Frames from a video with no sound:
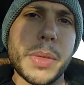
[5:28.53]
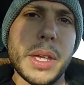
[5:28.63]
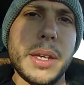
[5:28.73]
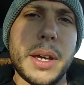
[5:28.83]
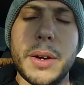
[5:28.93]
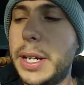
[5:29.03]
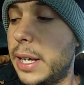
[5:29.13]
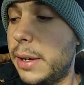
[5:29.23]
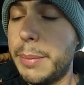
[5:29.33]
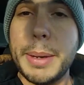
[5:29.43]
You know,
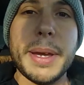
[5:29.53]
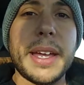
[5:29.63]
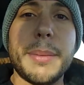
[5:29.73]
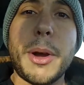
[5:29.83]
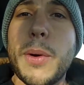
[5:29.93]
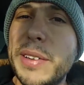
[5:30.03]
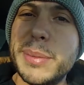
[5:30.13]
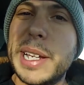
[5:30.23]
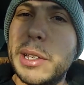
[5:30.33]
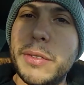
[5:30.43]
and maybe I can get my wife to
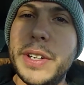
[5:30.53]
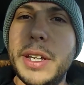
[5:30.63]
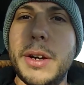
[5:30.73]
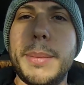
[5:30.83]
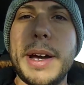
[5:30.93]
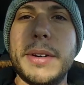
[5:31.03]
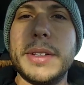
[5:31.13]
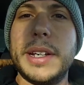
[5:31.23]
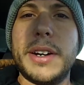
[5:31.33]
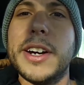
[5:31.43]
make a little video about
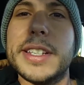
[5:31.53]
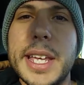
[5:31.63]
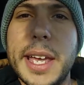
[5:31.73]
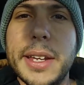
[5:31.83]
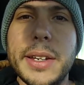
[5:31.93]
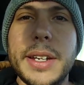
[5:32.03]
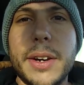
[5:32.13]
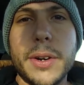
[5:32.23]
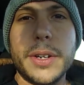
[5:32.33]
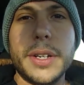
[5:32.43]
the RX-8, you know,
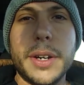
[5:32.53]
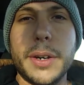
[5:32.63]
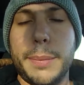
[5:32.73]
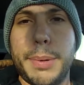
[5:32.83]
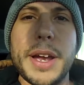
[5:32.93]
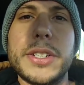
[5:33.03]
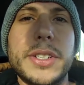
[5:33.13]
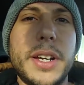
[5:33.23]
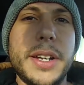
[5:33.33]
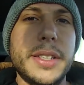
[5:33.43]
her
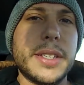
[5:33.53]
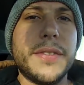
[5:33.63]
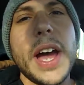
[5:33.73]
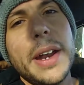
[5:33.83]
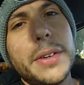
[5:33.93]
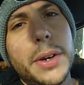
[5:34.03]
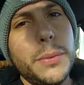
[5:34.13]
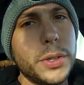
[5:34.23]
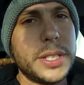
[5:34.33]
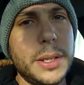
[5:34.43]
impression on it, stuff. I don't know.
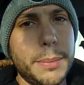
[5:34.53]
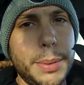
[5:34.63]
We'll see.